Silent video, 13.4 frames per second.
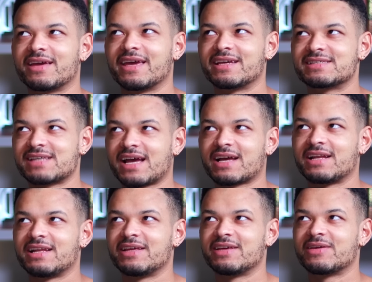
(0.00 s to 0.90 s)

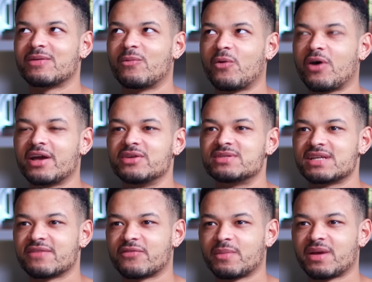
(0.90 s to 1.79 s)
exactly why you
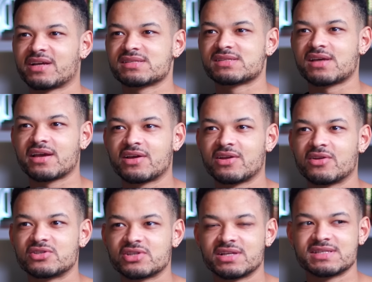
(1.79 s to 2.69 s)
did it from like a
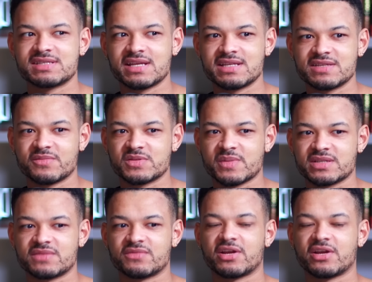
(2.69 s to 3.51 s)
psychological incentive perspective.